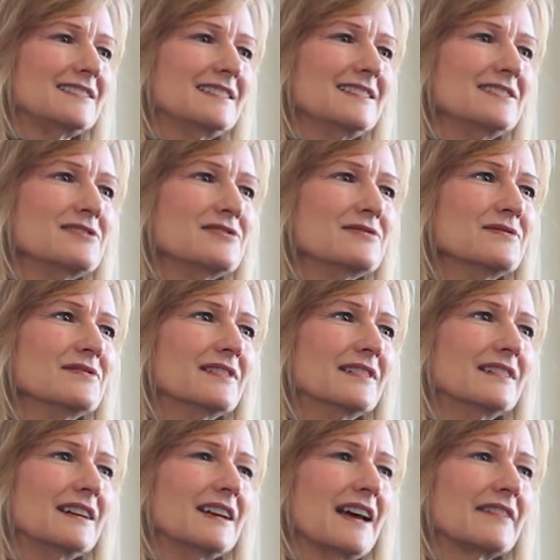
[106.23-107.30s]
You
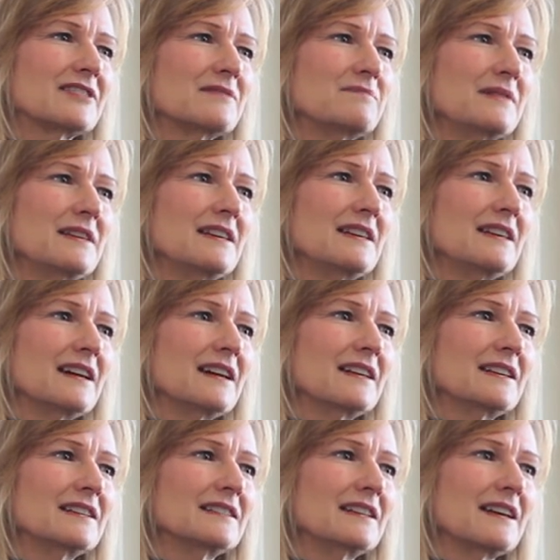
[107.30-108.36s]
have to be
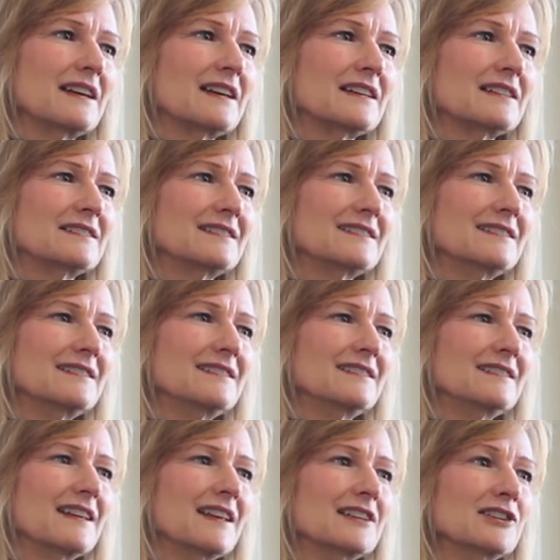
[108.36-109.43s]

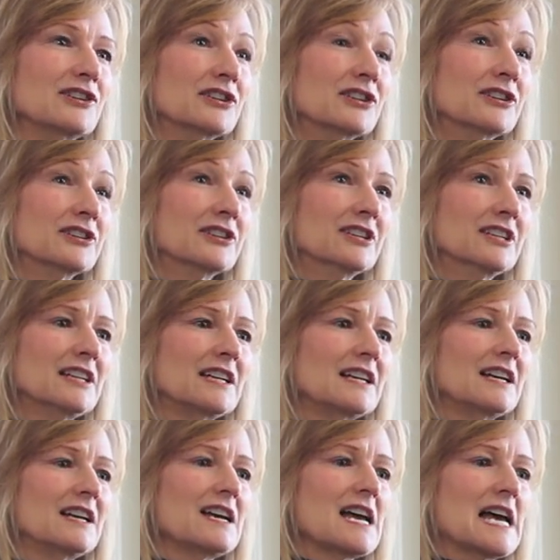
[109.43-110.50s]
a learner.
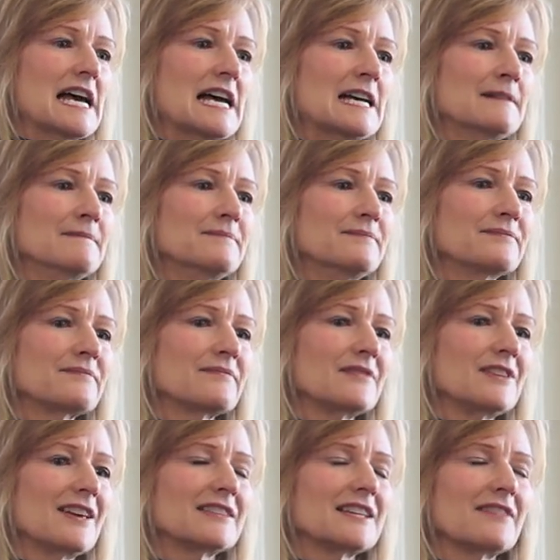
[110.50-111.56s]

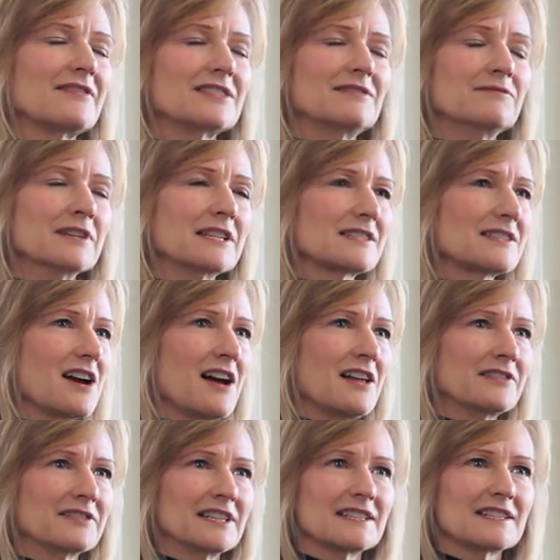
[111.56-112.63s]
You have to have a risk
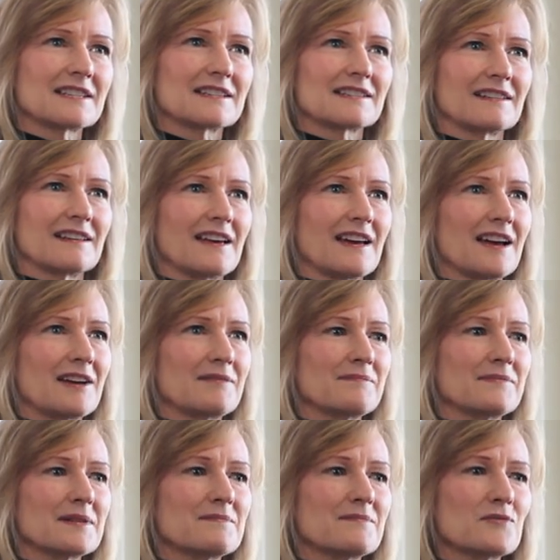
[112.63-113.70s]
tolerance,
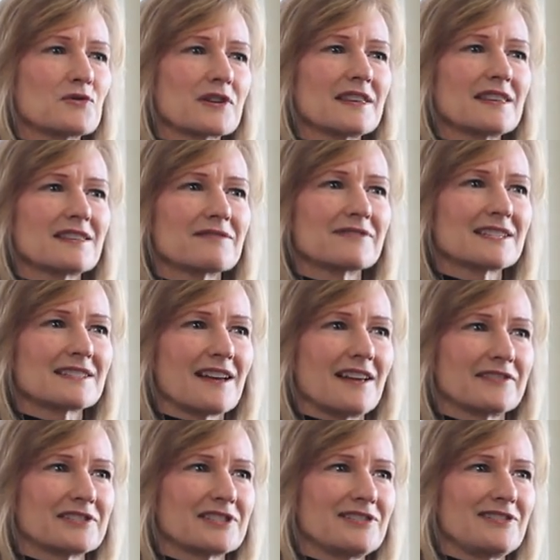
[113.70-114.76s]
but more than the risk
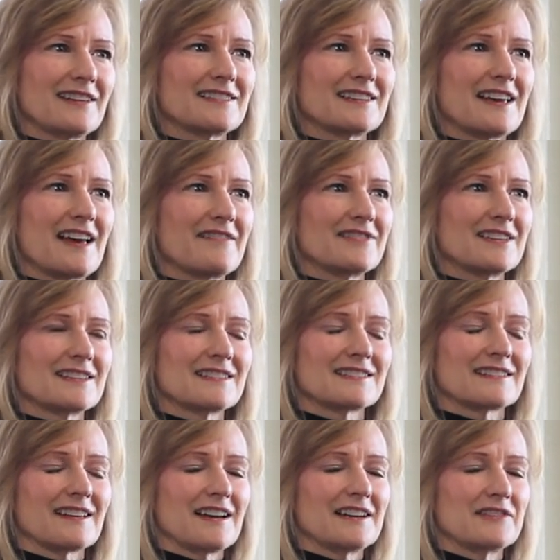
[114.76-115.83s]
tolerance, you have to have
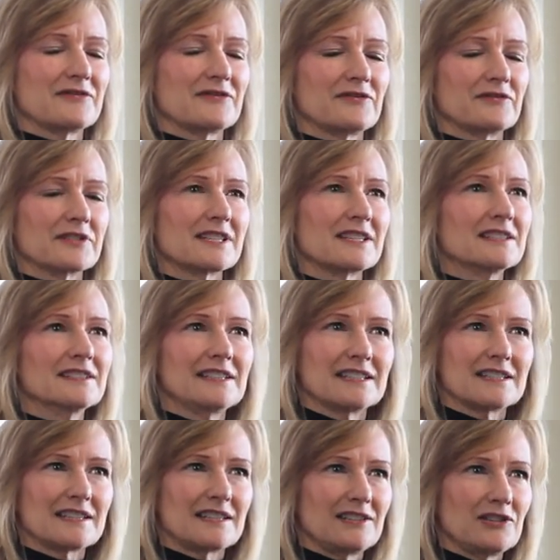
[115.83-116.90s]
this kind of
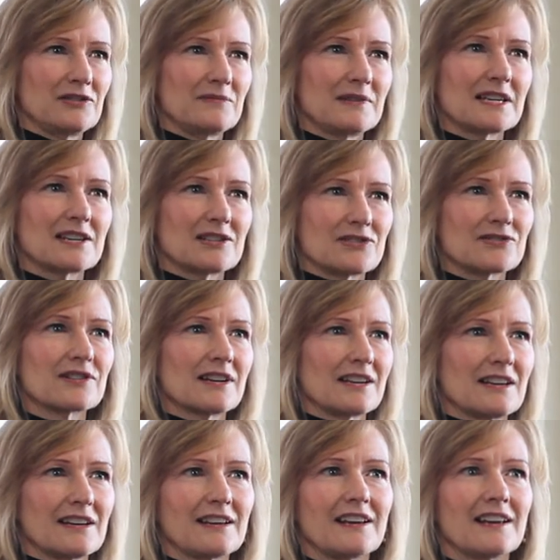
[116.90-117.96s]
resilience in you, because you're
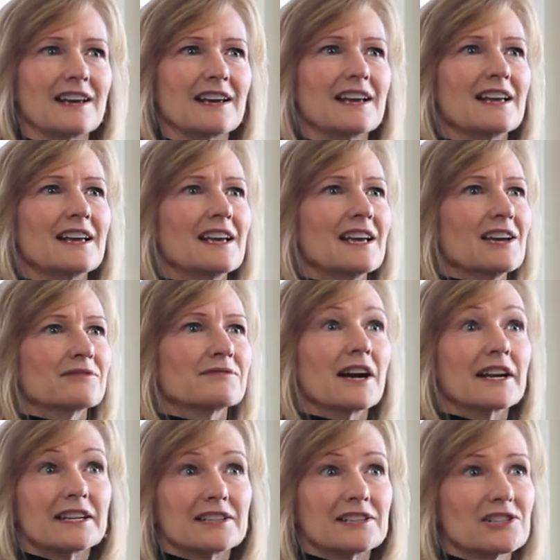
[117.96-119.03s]
going to
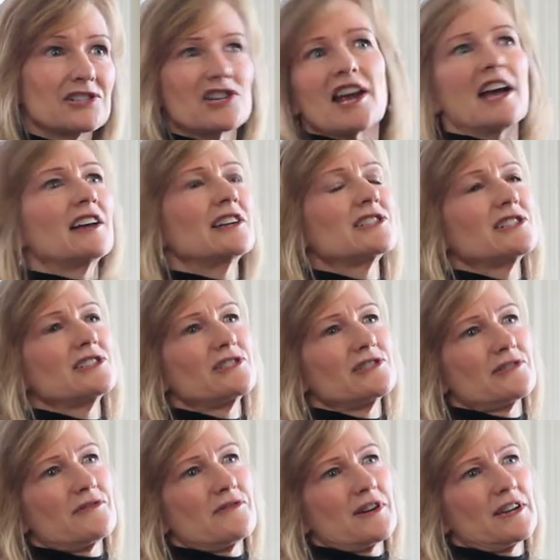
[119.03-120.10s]
run into challenges,
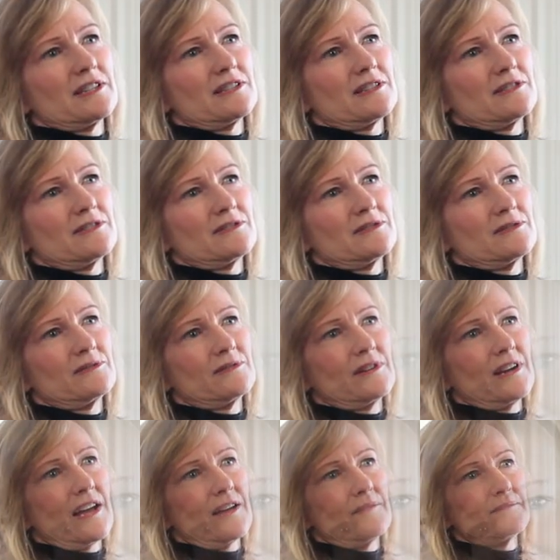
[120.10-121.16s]
you're going
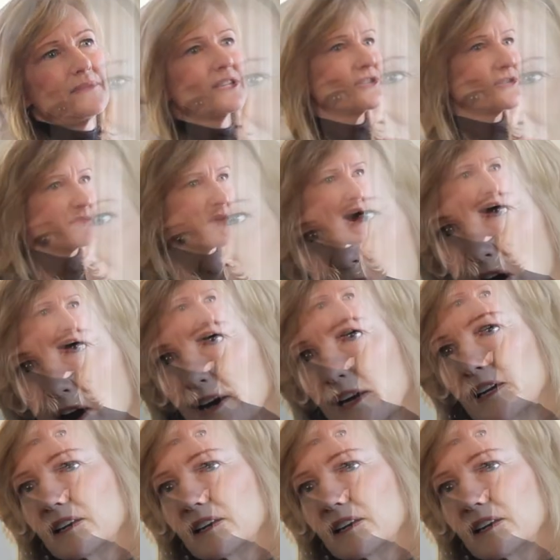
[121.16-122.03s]
to miss your mark.